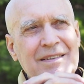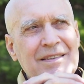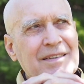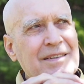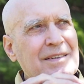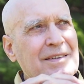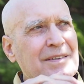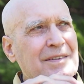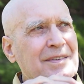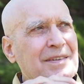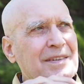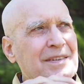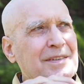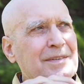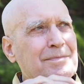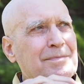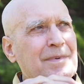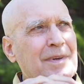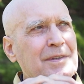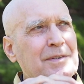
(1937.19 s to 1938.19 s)
You know,
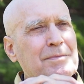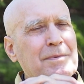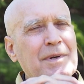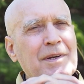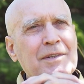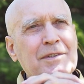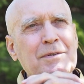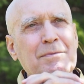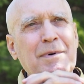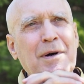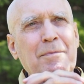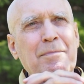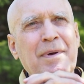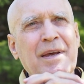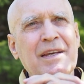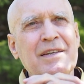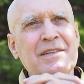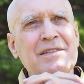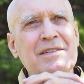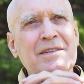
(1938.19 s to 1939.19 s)
it's about
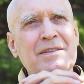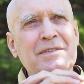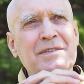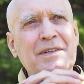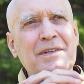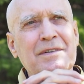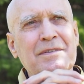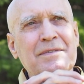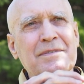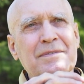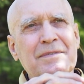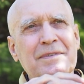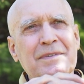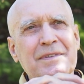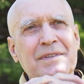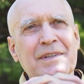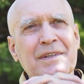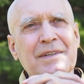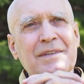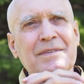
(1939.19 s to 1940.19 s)
pacing yourself. You
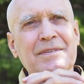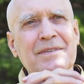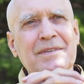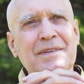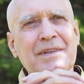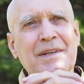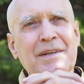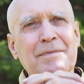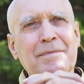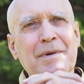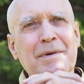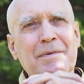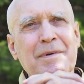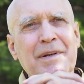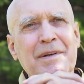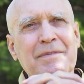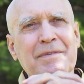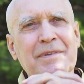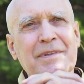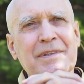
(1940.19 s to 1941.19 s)
see, okay, am I
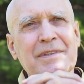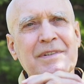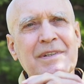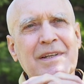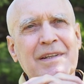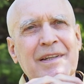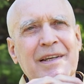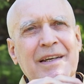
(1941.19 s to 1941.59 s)
ready for this now?